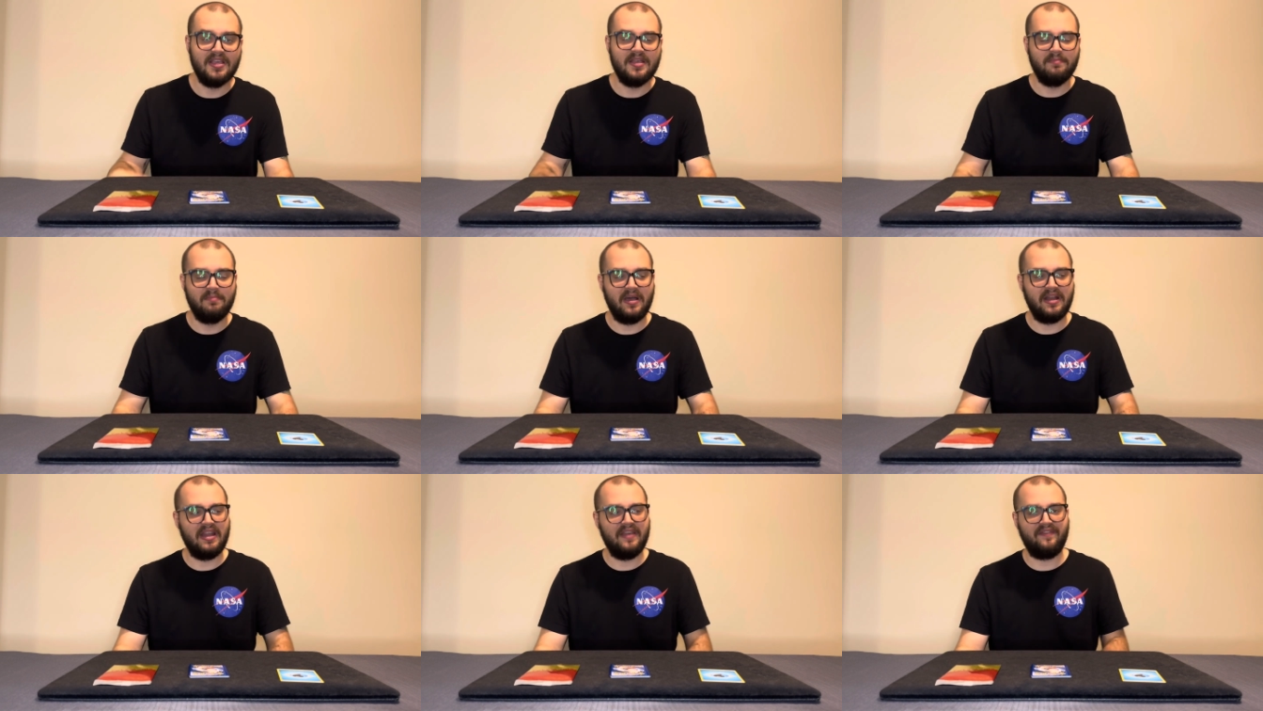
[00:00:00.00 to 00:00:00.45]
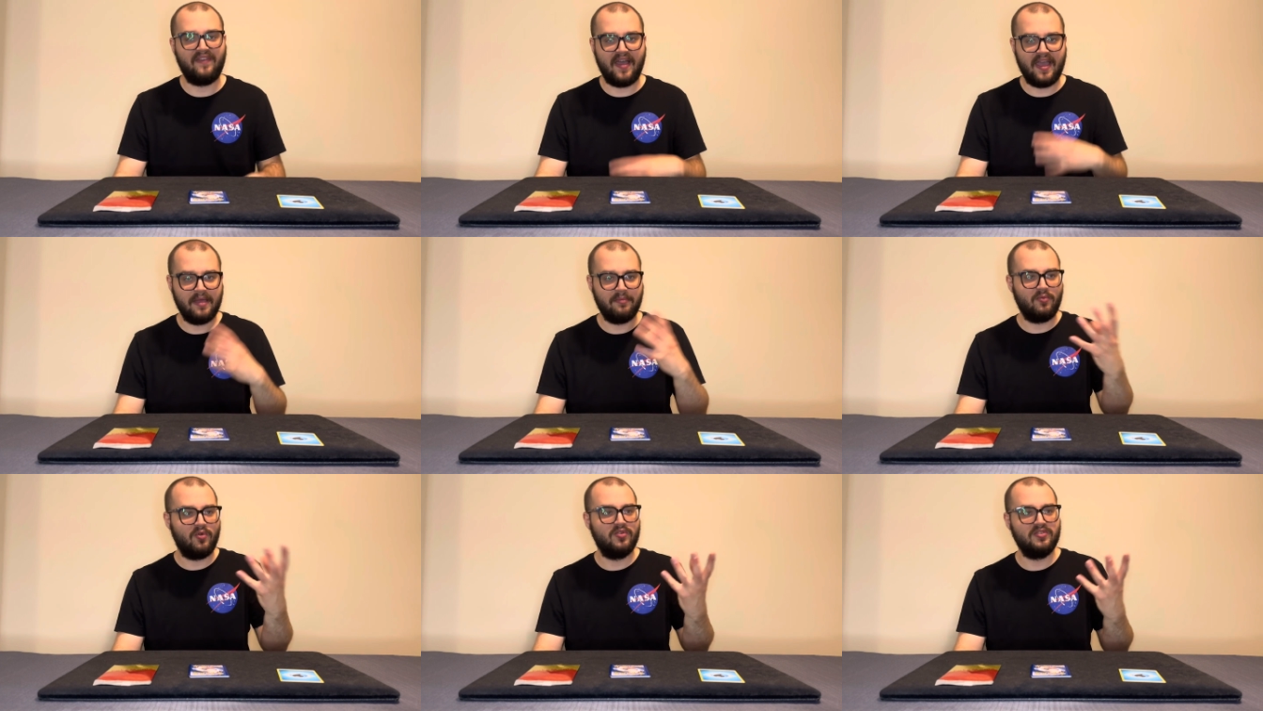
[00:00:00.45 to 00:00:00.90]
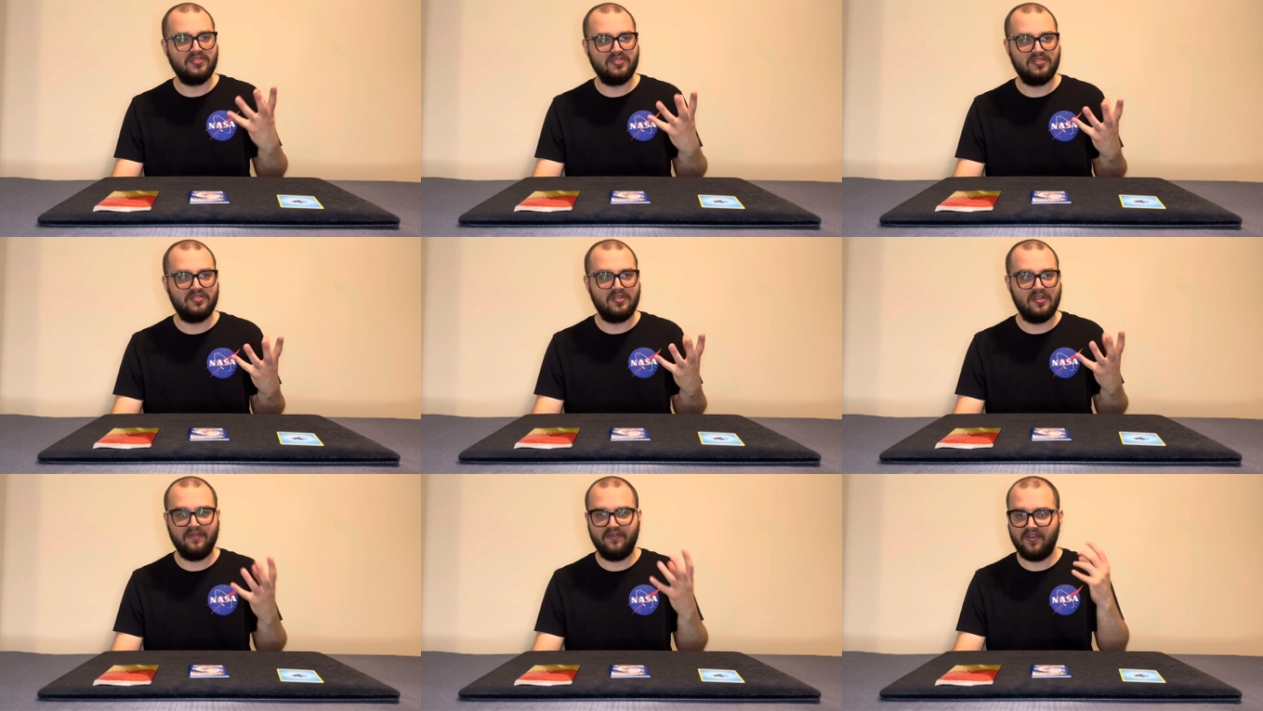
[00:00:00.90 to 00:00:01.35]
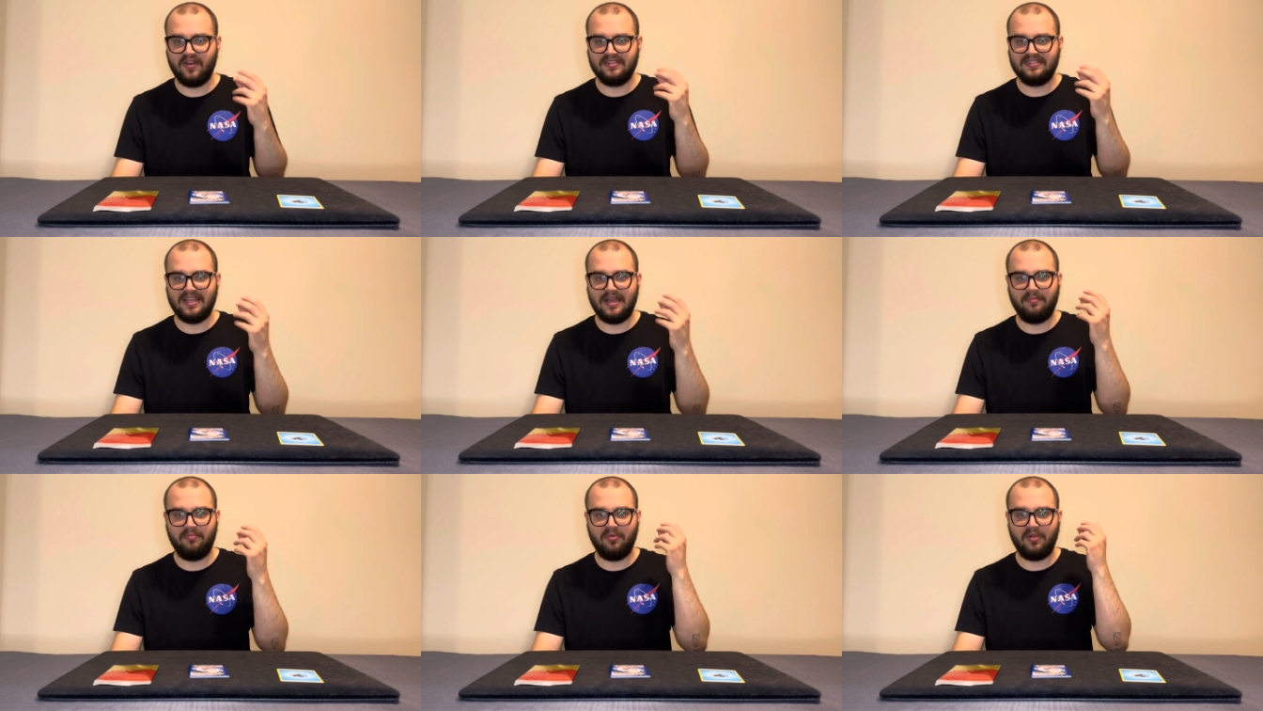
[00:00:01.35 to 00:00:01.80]
But if I am going, for
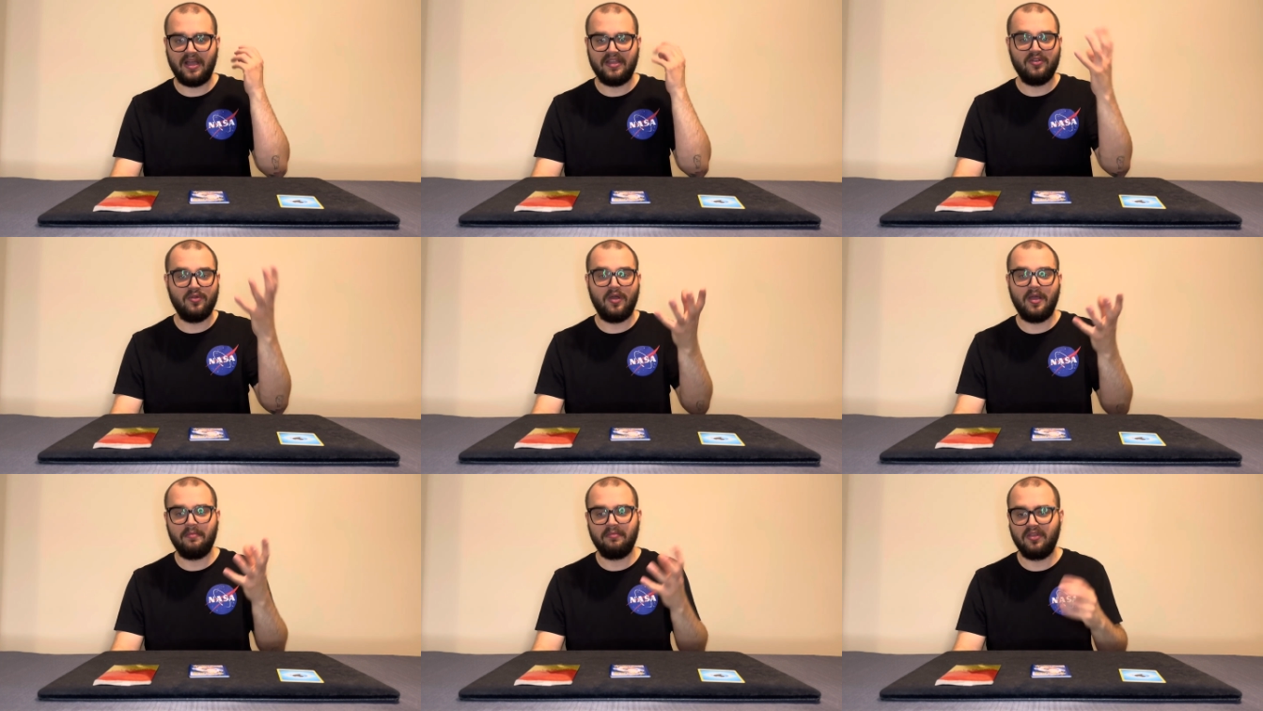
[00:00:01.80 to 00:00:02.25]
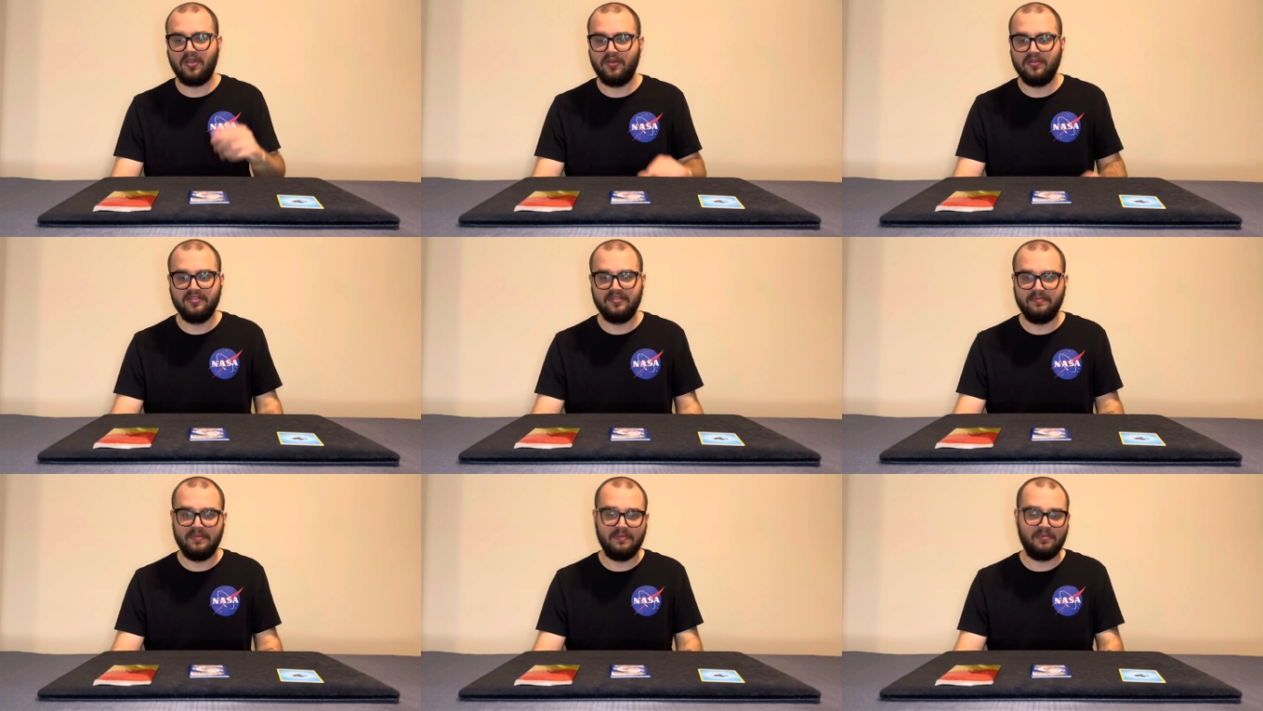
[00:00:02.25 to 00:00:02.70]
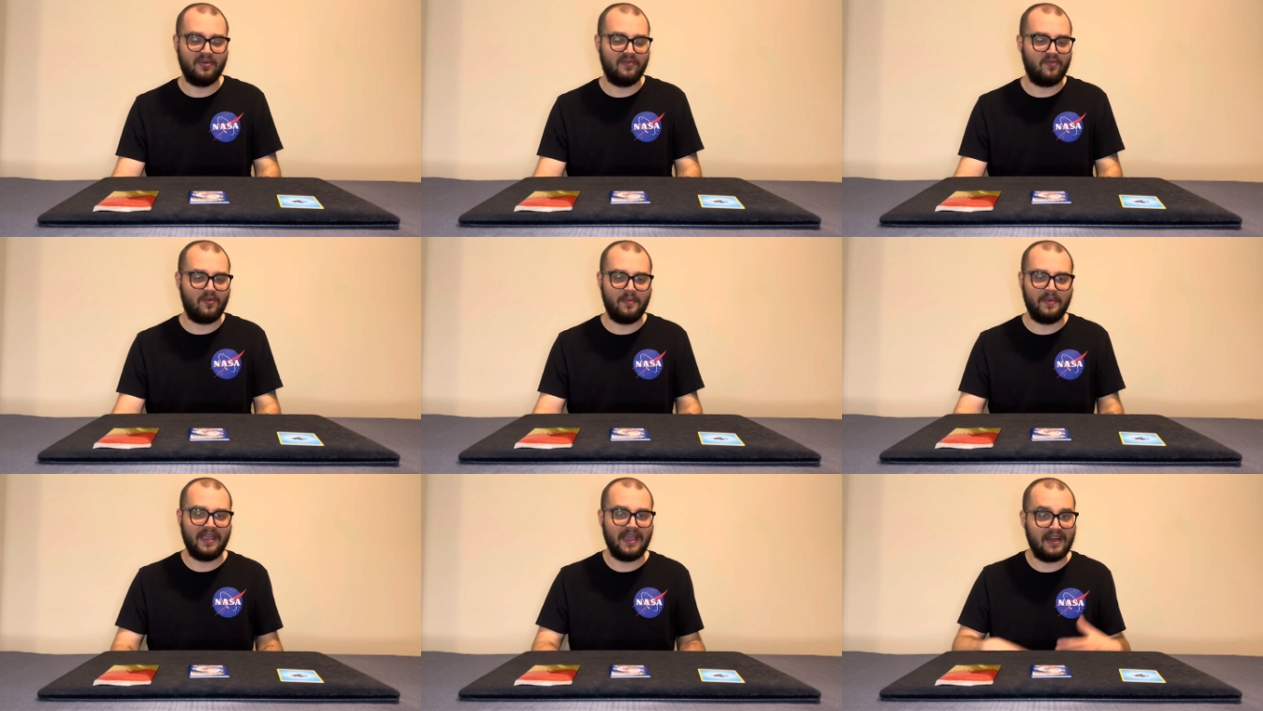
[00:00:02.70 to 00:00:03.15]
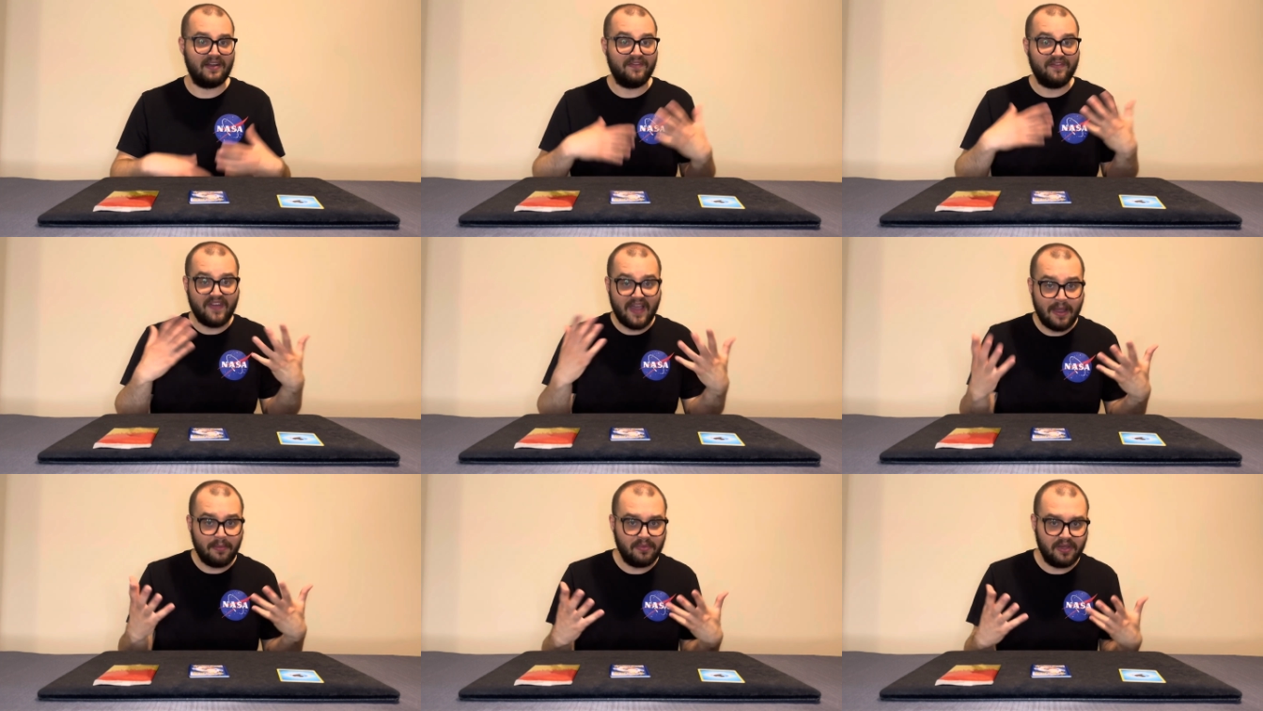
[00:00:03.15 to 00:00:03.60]
example, I know I'm going to be performing at a
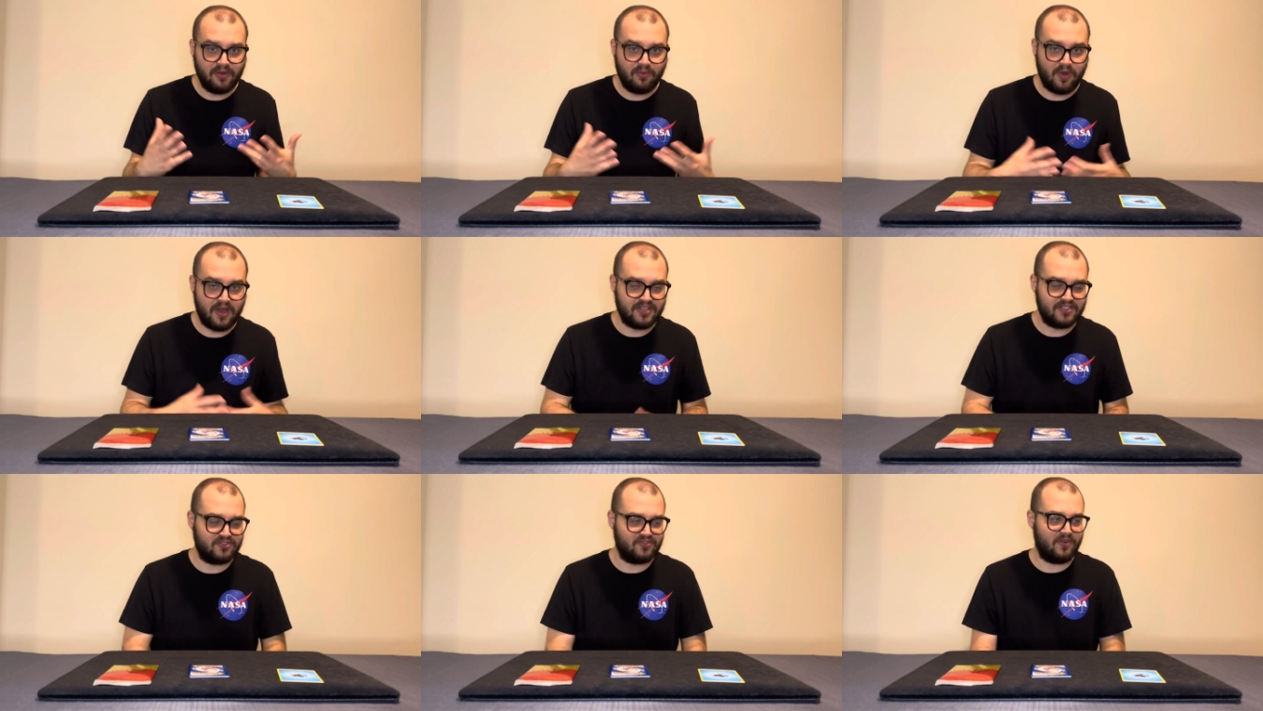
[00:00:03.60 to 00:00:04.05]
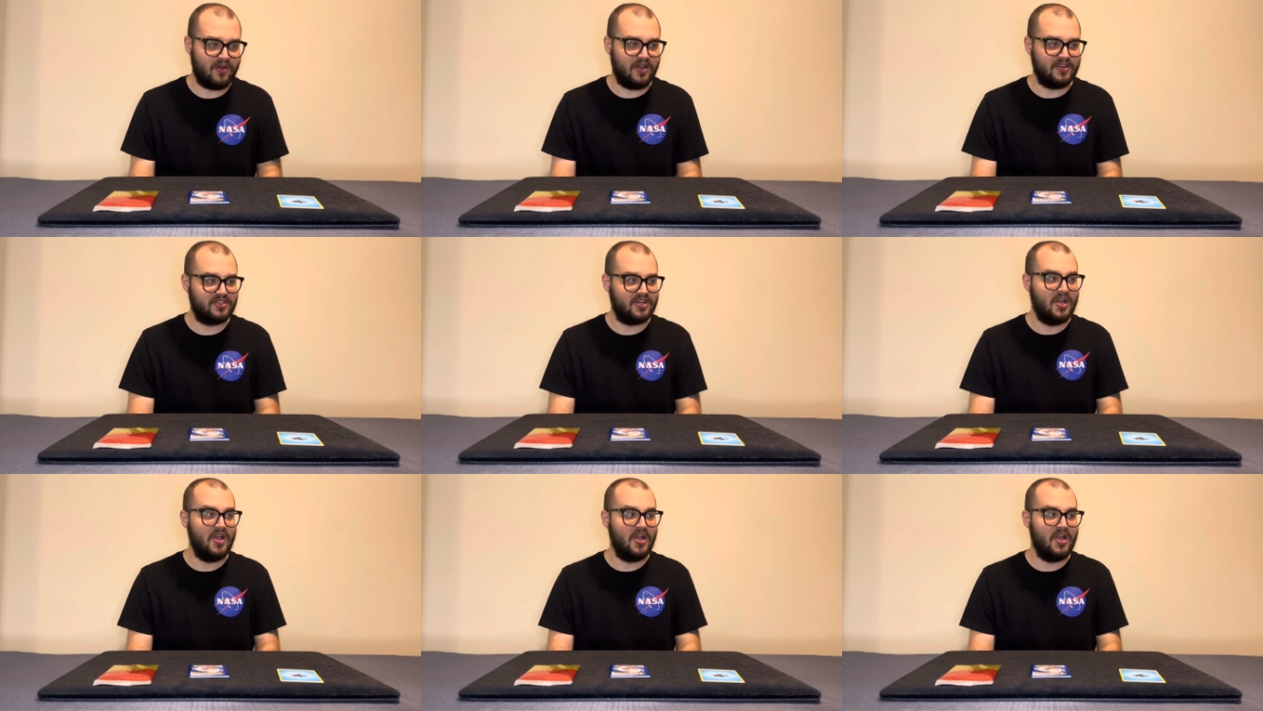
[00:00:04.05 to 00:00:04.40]
family restaurant